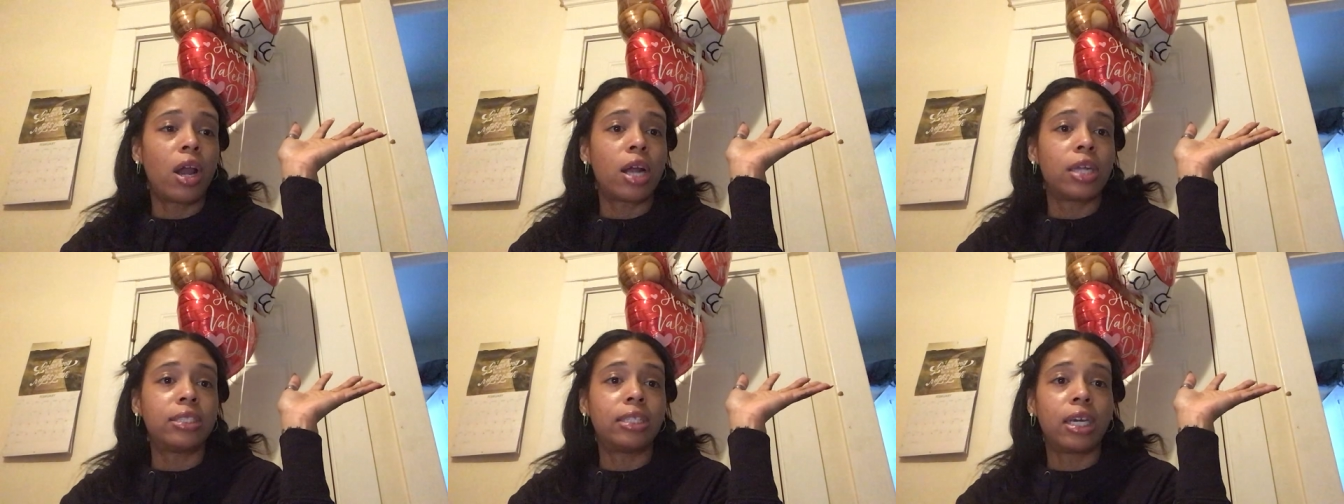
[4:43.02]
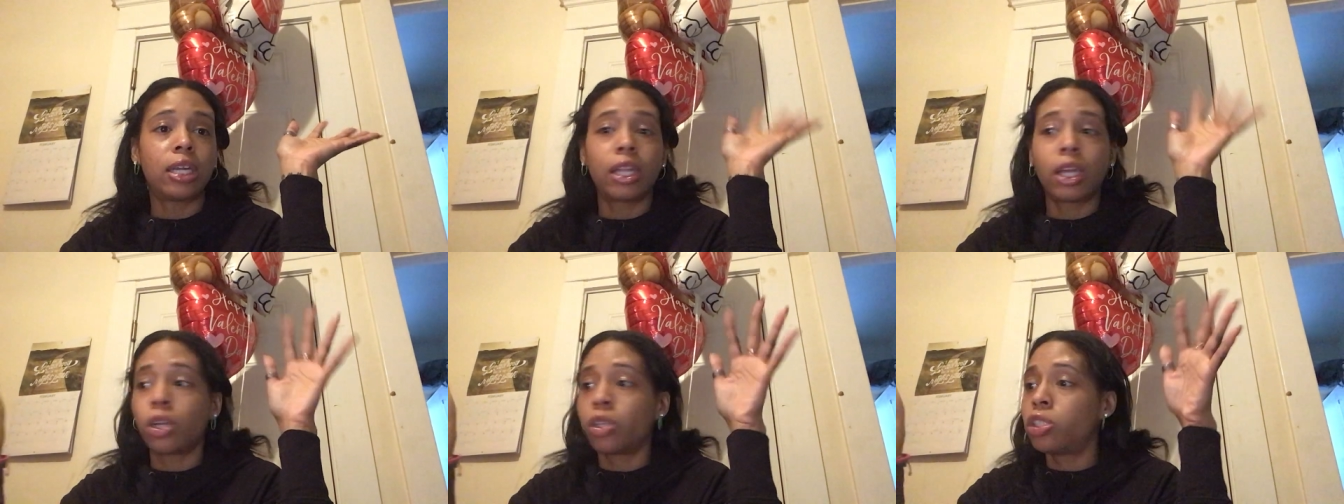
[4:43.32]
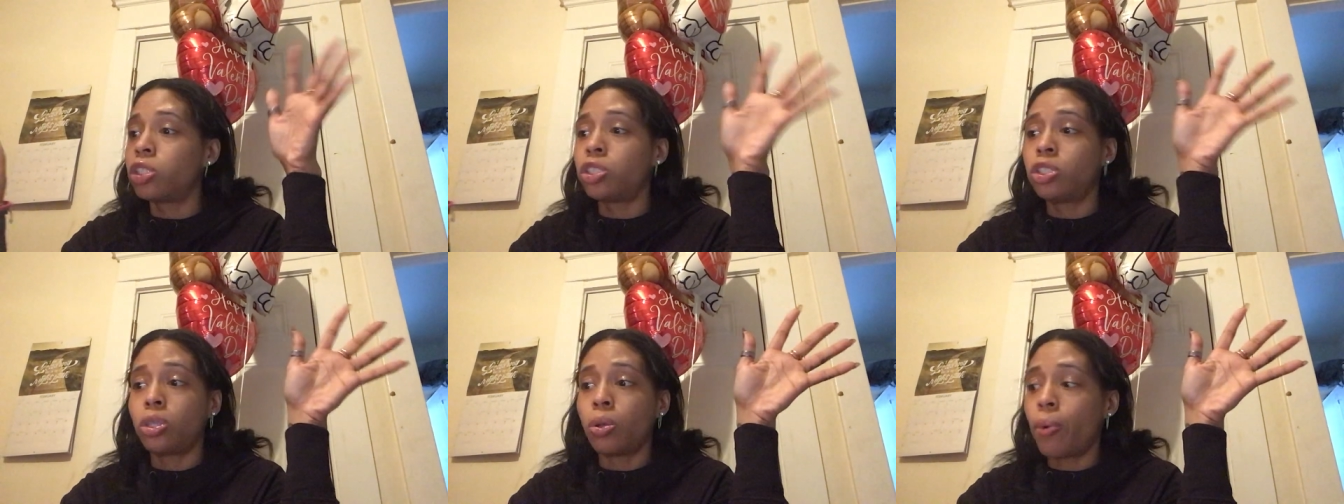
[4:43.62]
cards out. Like,
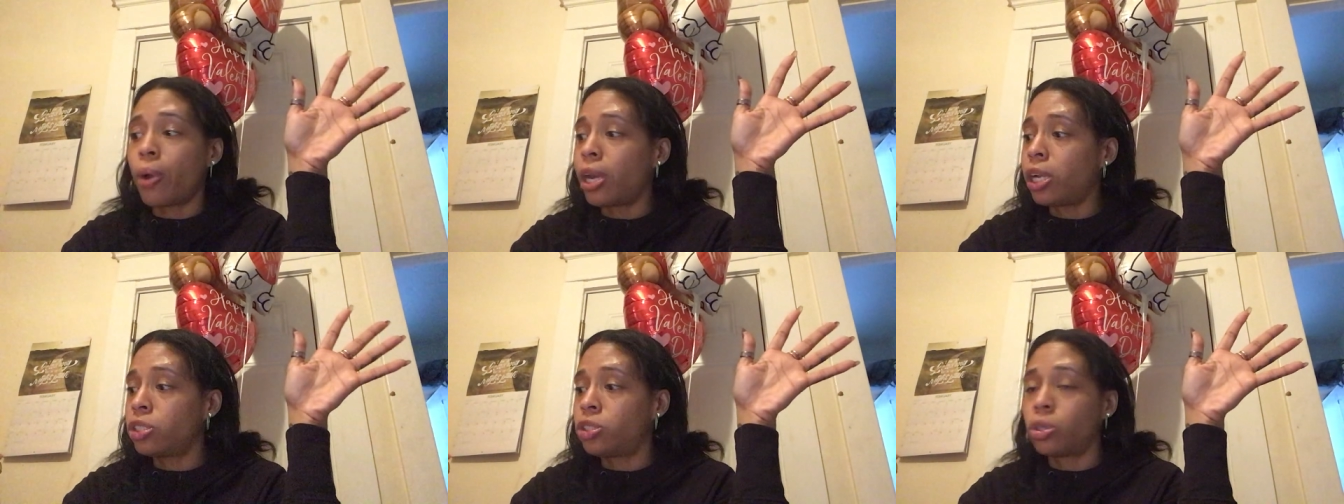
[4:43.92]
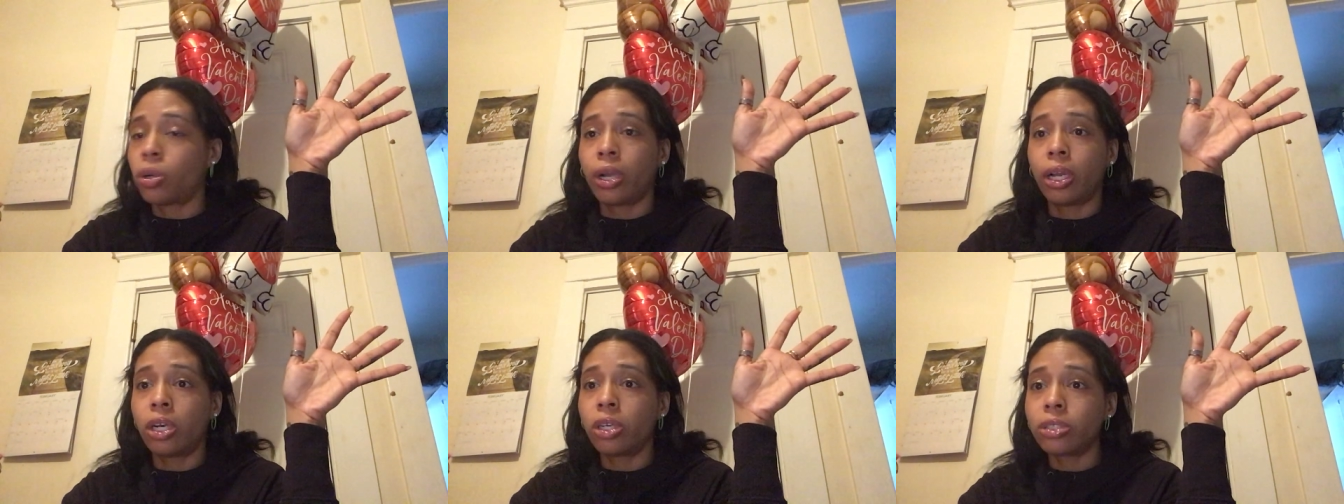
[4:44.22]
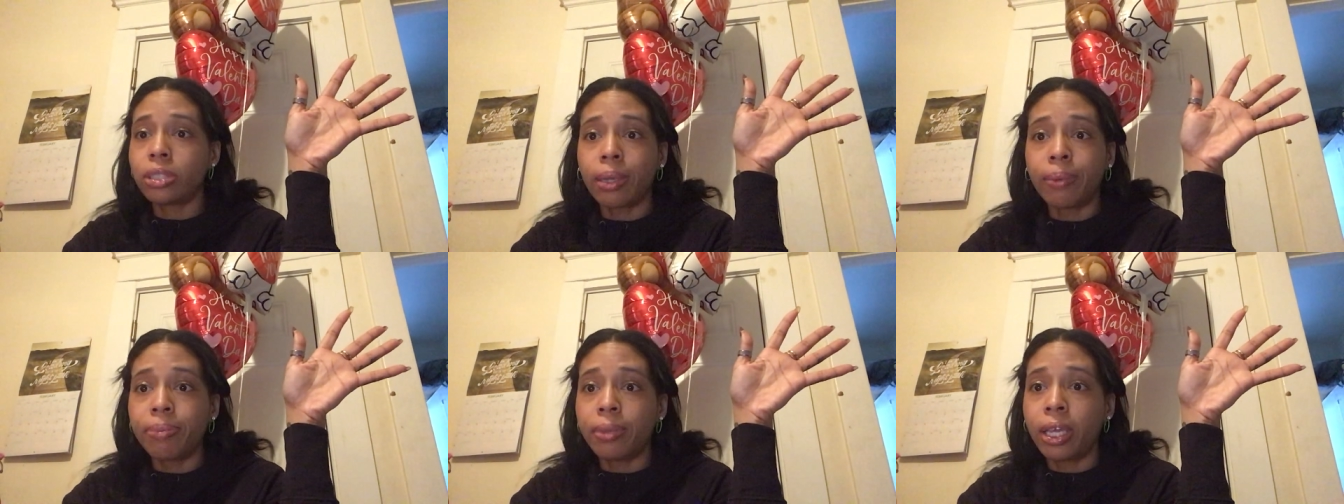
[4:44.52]
did you want to join or
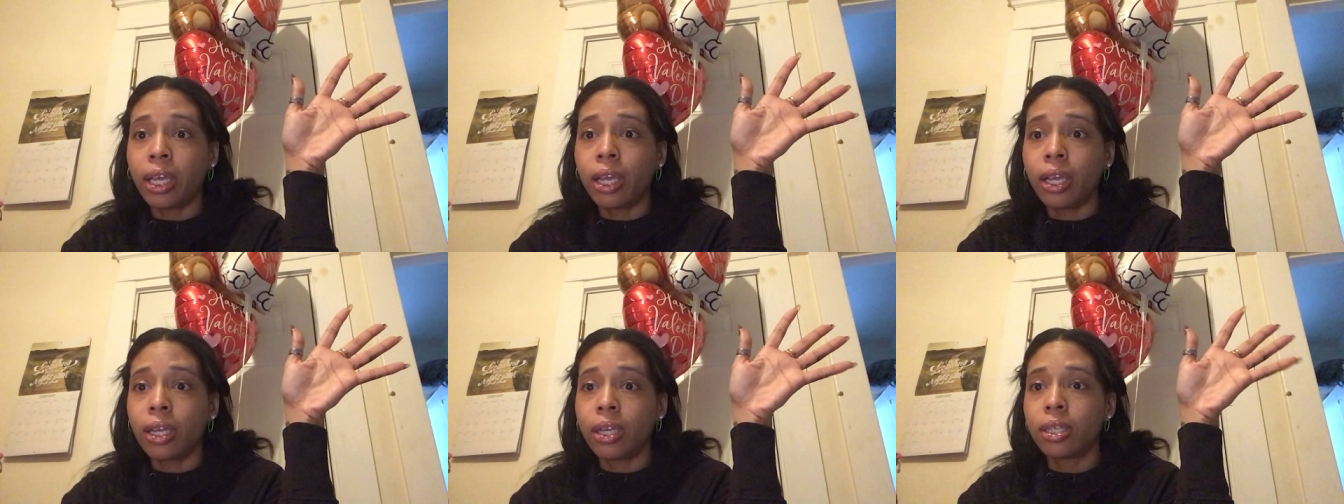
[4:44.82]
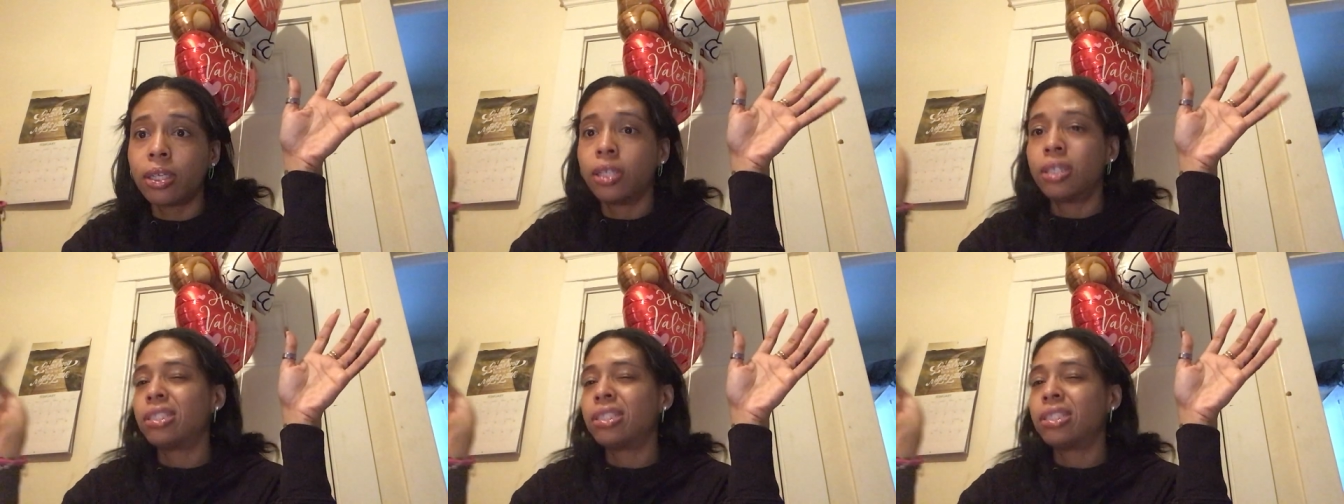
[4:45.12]
something?